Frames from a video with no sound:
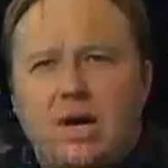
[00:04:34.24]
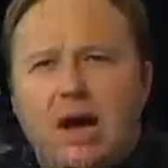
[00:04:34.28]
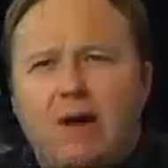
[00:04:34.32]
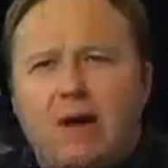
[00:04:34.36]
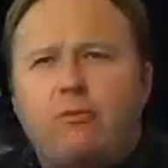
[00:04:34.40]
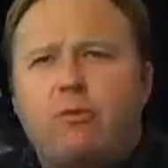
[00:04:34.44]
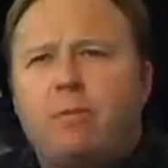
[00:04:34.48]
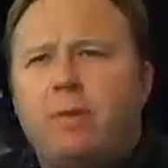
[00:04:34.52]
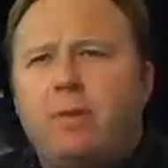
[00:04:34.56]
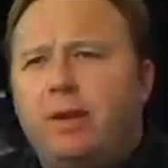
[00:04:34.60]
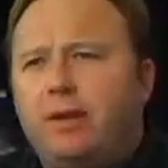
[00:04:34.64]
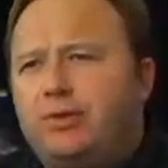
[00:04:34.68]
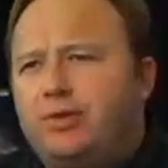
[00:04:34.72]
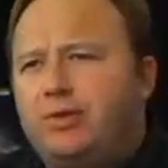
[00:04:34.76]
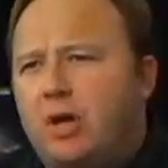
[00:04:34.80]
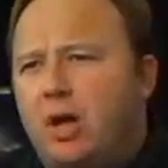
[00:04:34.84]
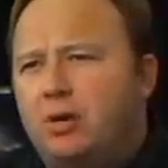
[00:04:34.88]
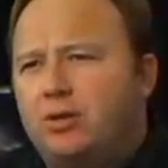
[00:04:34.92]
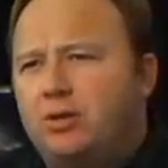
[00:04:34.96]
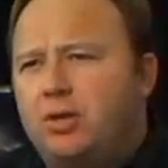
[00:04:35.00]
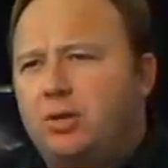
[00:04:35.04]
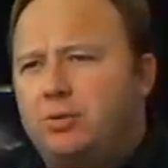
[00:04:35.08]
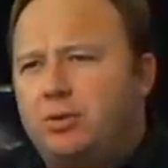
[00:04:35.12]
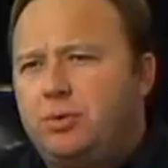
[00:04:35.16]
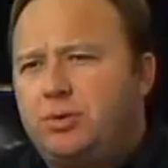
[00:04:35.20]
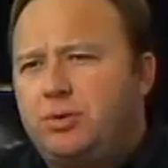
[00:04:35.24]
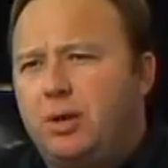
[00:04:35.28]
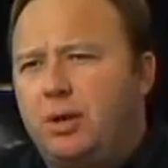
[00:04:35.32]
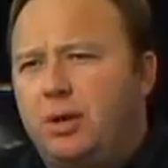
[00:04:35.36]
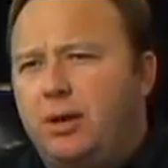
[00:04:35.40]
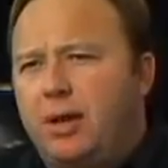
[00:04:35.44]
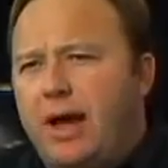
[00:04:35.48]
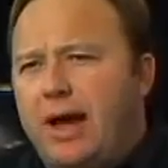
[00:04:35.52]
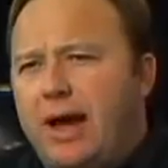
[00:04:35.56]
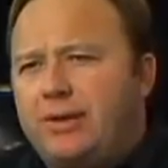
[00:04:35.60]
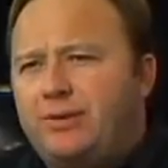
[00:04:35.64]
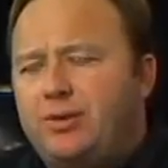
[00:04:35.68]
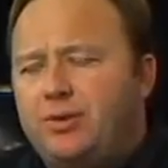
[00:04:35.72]
the government, it's also just a
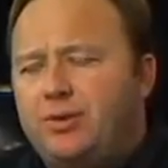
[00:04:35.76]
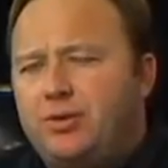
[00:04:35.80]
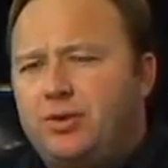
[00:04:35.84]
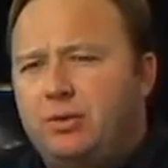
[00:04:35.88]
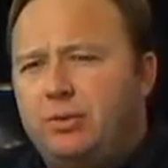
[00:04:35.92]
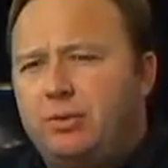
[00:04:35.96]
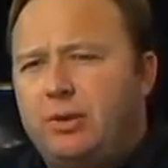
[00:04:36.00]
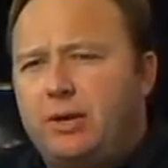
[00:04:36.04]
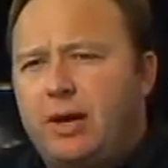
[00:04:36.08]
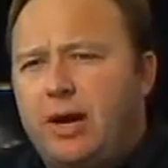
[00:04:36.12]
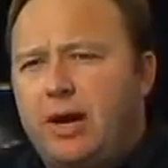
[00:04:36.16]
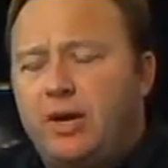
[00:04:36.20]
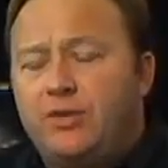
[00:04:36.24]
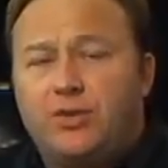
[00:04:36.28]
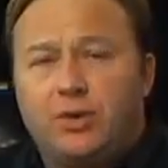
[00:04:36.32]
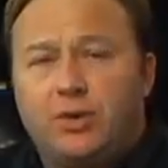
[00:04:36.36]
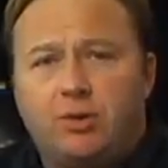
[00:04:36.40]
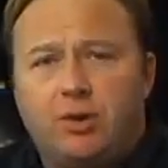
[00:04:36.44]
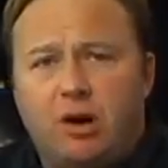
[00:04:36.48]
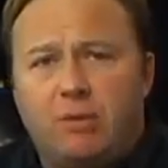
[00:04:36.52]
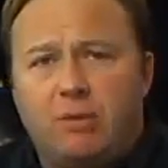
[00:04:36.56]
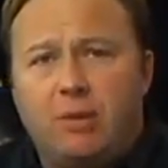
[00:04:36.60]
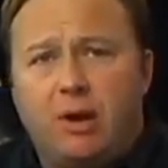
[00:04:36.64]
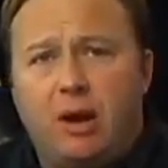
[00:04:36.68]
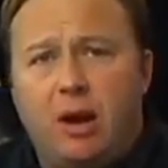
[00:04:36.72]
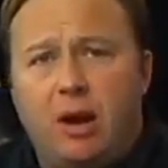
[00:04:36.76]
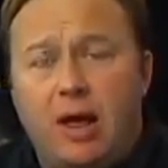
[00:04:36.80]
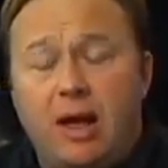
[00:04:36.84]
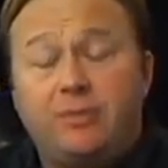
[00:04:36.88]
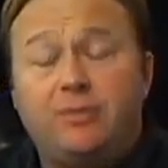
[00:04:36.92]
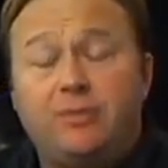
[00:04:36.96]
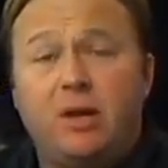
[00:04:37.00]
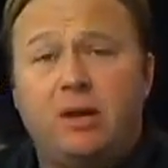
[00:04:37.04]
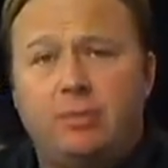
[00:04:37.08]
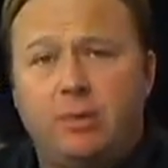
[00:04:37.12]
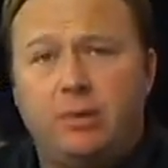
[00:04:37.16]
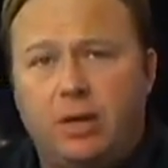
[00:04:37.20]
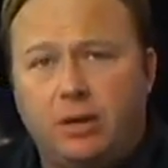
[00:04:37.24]
license to engage in criminal
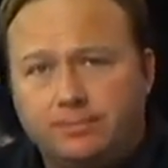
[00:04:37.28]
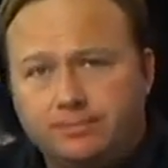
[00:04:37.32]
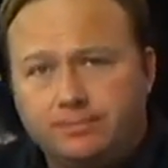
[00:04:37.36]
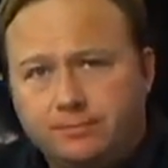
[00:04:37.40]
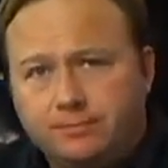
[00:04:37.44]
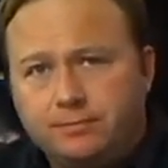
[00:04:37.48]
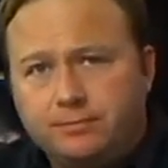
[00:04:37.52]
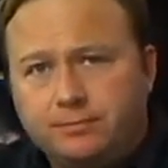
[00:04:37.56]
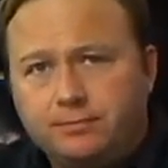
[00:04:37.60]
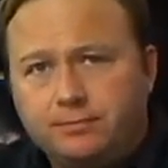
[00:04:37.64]
activity.